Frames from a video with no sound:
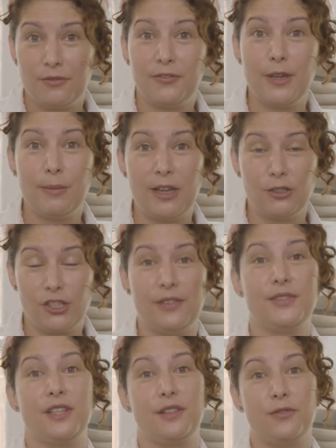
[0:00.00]
Female
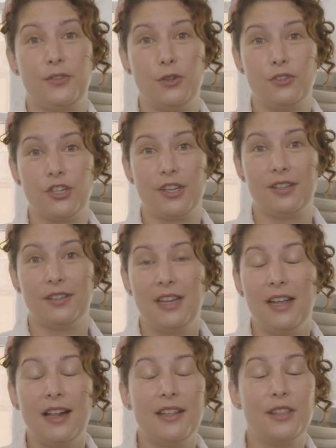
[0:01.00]
chefs are the future,
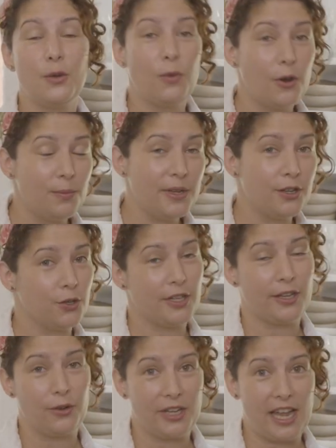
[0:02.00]
and they won't be cooking on